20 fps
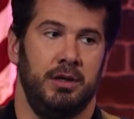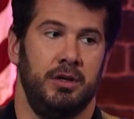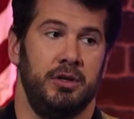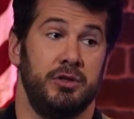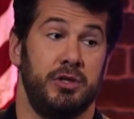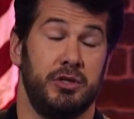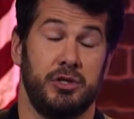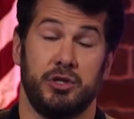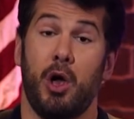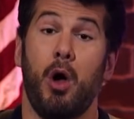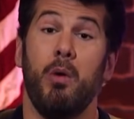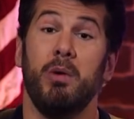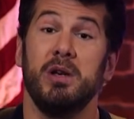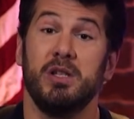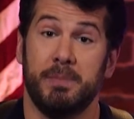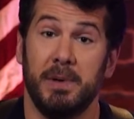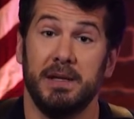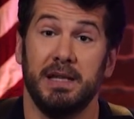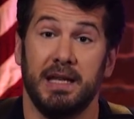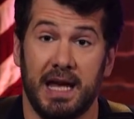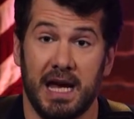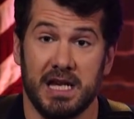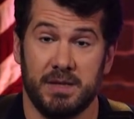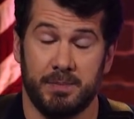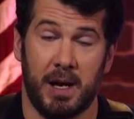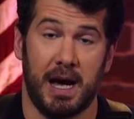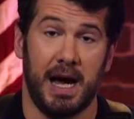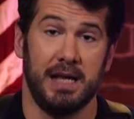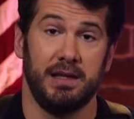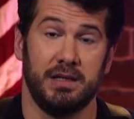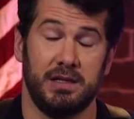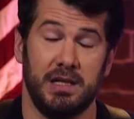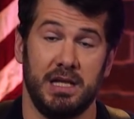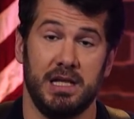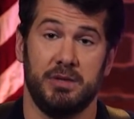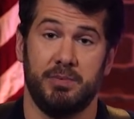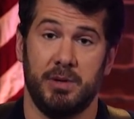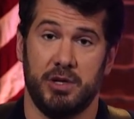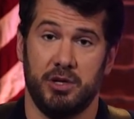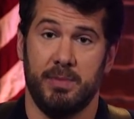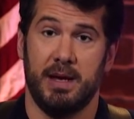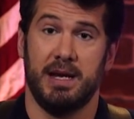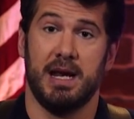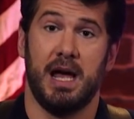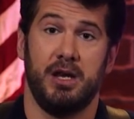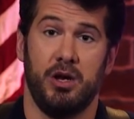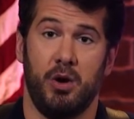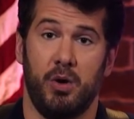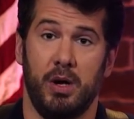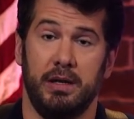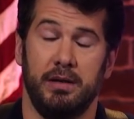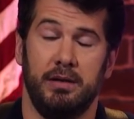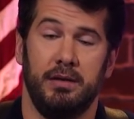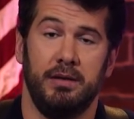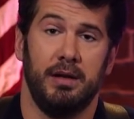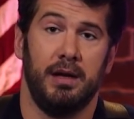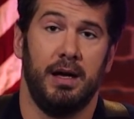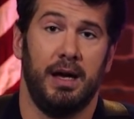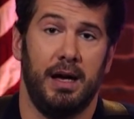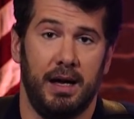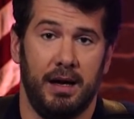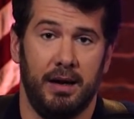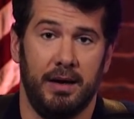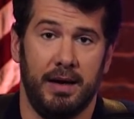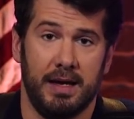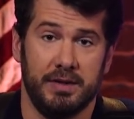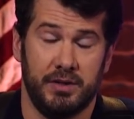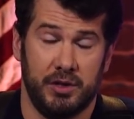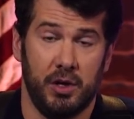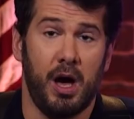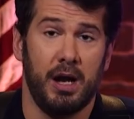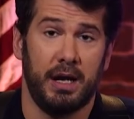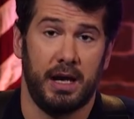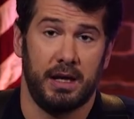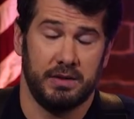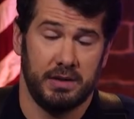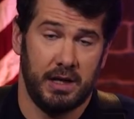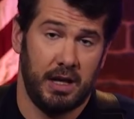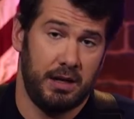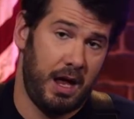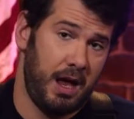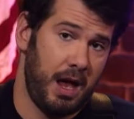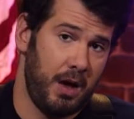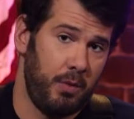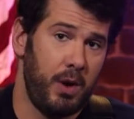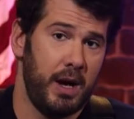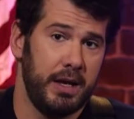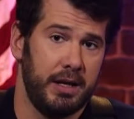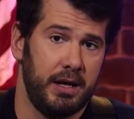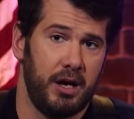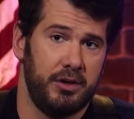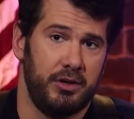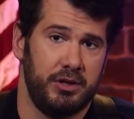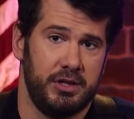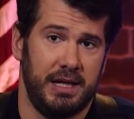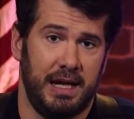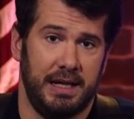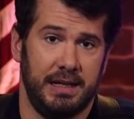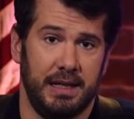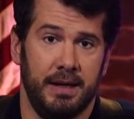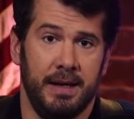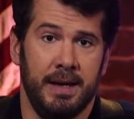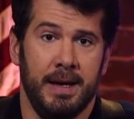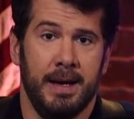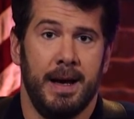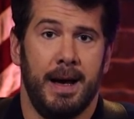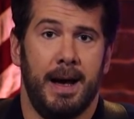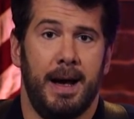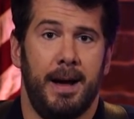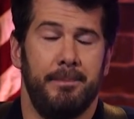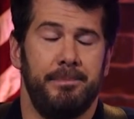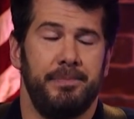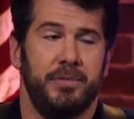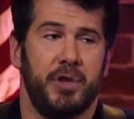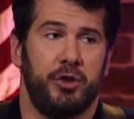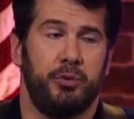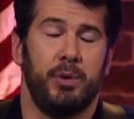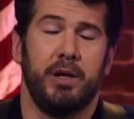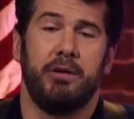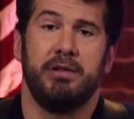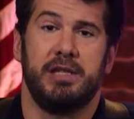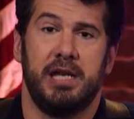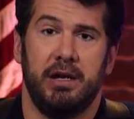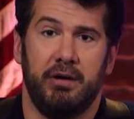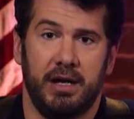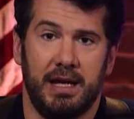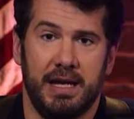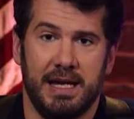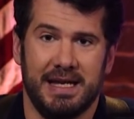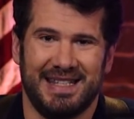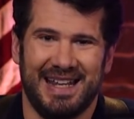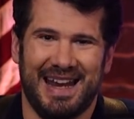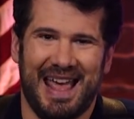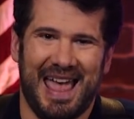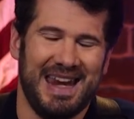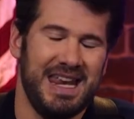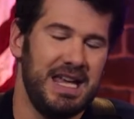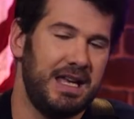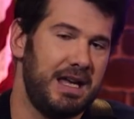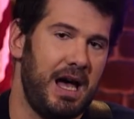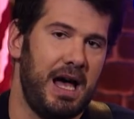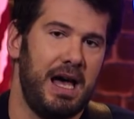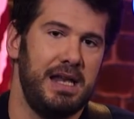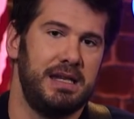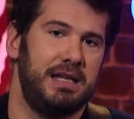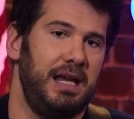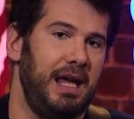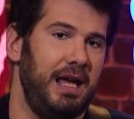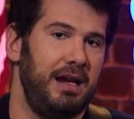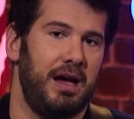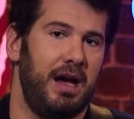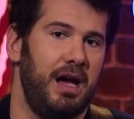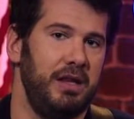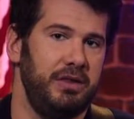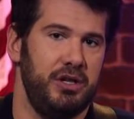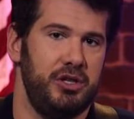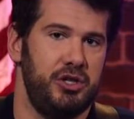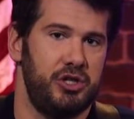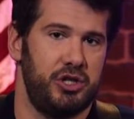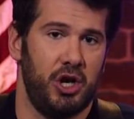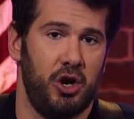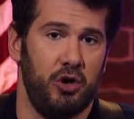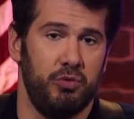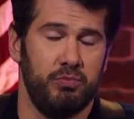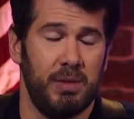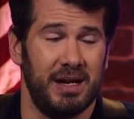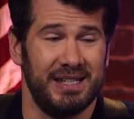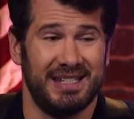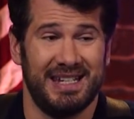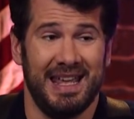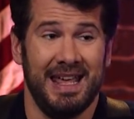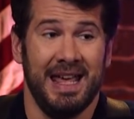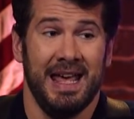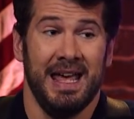So this has always been the case behind the scenes, but you may not know it as the audience, and I want you to understand it. The 3 criteria is that any content on this show must